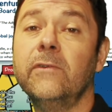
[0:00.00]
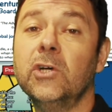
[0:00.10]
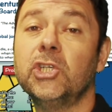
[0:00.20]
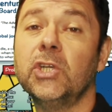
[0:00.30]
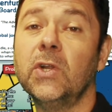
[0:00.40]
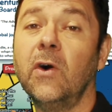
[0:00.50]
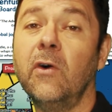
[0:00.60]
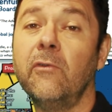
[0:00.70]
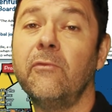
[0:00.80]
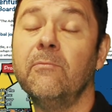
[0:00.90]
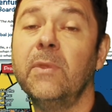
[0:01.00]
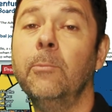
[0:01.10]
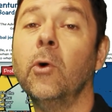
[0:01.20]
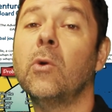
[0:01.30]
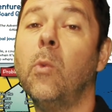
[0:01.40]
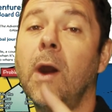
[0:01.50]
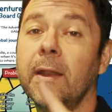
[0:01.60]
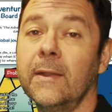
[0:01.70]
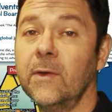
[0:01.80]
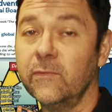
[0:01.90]
version of the book
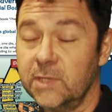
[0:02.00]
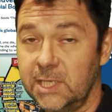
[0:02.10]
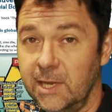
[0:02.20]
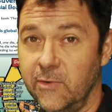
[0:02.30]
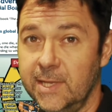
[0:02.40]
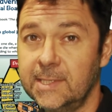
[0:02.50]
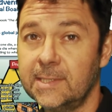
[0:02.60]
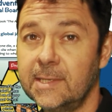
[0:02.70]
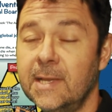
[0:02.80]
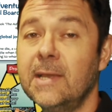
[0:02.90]
one of the series,